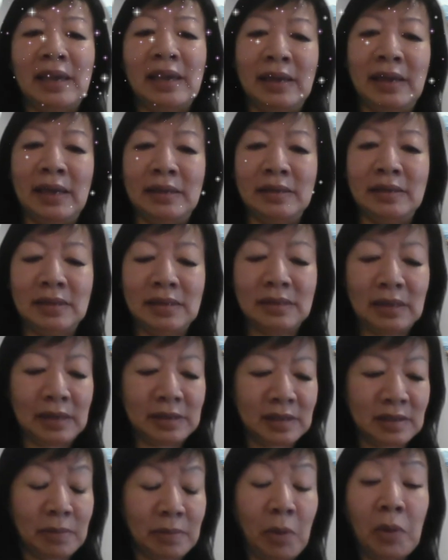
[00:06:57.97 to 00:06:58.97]
and
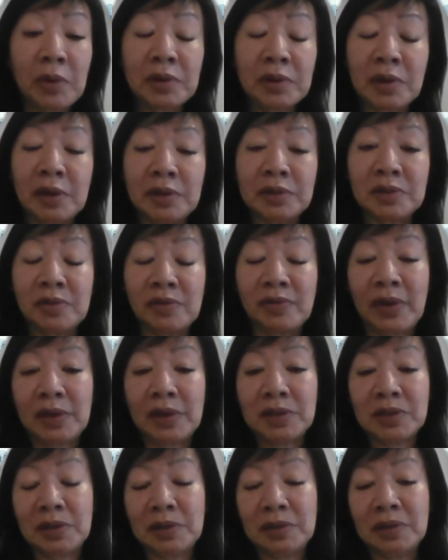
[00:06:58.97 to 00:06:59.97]
support
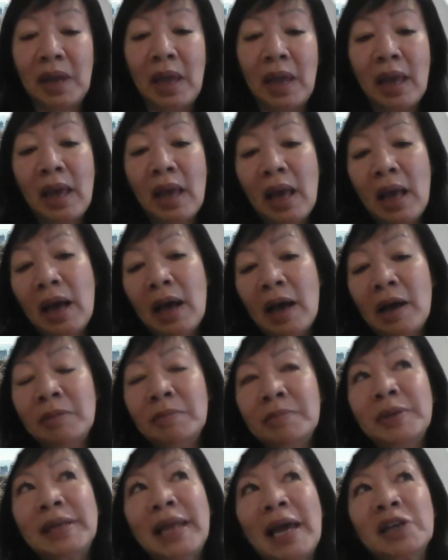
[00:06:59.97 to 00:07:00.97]
conservation,
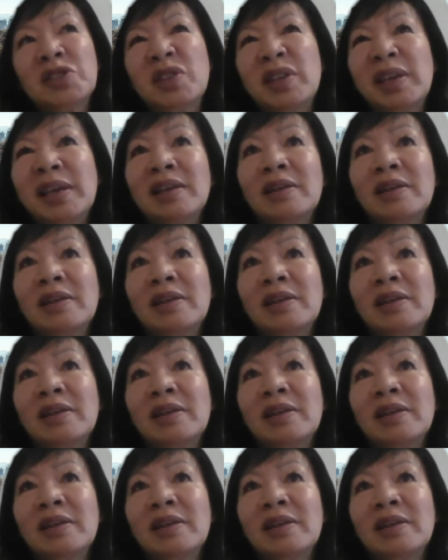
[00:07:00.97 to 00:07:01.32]
but actually getting